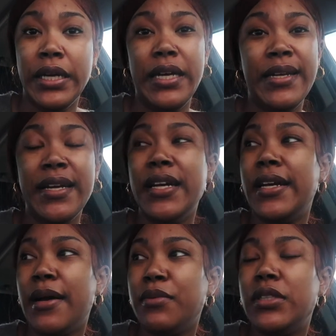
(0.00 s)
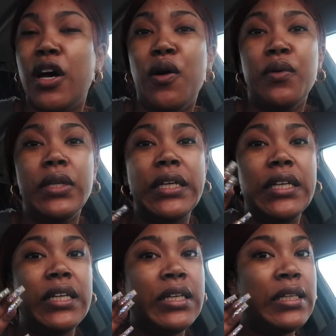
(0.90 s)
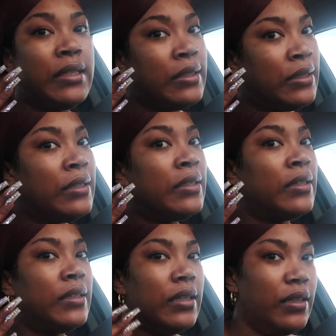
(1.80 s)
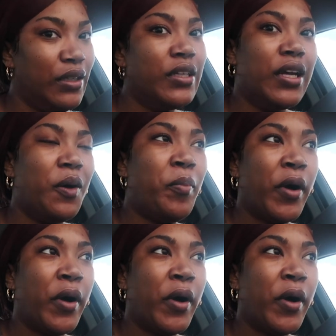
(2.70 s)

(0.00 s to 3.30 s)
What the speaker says: in there and I was the only, you know,